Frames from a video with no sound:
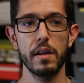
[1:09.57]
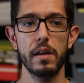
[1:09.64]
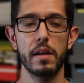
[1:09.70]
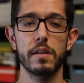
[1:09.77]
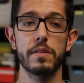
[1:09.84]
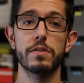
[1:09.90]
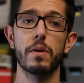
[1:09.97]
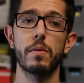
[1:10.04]

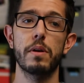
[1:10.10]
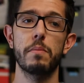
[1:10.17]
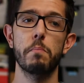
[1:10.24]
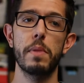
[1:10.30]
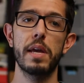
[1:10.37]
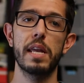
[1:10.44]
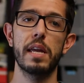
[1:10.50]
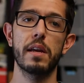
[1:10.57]
and so
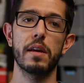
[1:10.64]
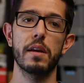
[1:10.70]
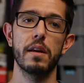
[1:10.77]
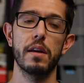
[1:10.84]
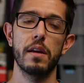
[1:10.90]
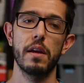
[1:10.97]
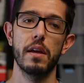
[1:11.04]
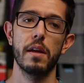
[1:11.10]
admitting
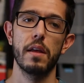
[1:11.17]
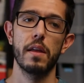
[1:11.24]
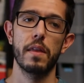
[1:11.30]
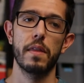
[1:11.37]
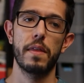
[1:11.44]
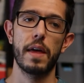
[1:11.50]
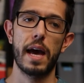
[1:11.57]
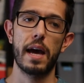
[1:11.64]

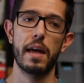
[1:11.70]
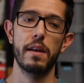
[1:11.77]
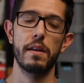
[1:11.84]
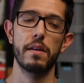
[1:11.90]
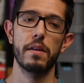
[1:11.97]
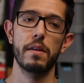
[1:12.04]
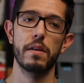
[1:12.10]
that